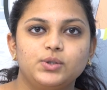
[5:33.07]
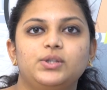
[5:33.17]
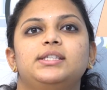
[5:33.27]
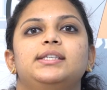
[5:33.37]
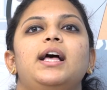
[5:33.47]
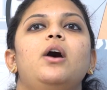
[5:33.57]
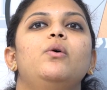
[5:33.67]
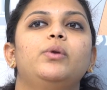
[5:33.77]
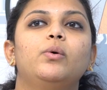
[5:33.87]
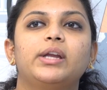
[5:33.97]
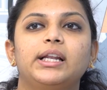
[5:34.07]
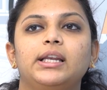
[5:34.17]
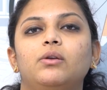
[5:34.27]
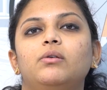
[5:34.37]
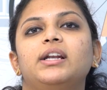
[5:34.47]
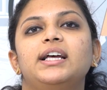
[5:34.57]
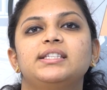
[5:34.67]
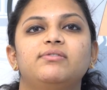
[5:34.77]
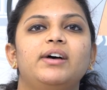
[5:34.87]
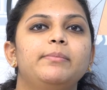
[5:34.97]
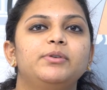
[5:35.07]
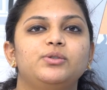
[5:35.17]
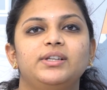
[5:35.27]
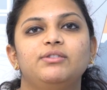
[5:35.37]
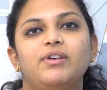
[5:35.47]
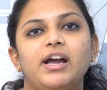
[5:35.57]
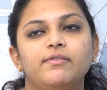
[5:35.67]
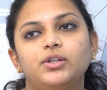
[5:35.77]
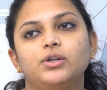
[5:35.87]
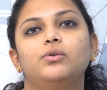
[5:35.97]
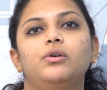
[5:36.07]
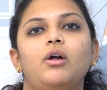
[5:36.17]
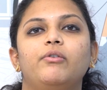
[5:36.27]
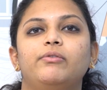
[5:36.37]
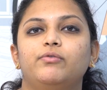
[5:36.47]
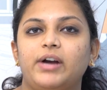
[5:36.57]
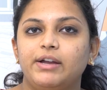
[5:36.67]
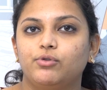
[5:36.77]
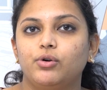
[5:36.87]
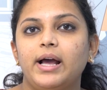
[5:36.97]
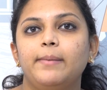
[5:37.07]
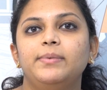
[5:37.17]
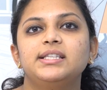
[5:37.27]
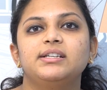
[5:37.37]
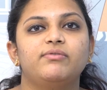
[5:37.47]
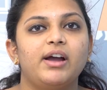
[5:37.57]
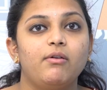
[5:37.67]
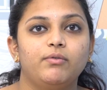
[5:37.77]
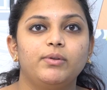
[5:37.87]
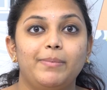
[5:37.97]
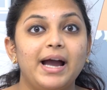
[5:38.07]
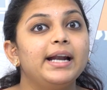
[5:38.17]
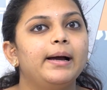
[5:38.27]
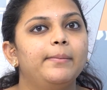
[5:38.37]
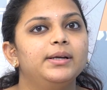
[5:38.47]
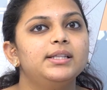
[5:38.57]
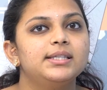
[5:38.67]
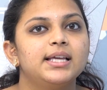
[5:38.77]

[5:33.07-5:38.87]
So this is how you can, classify between 5 good habits and 5 of the bad habits.